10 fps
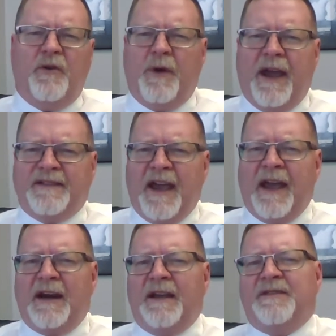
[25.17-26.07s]
who has
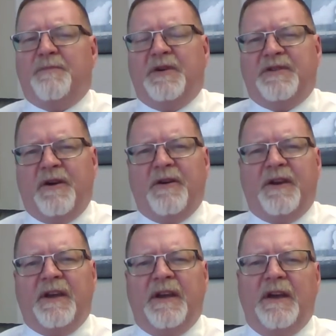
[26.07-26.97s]
had his
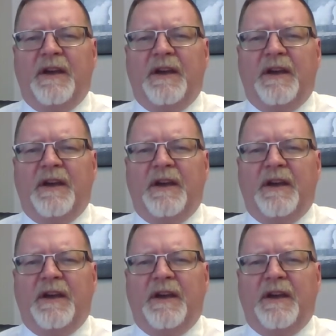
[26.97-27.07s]
paternity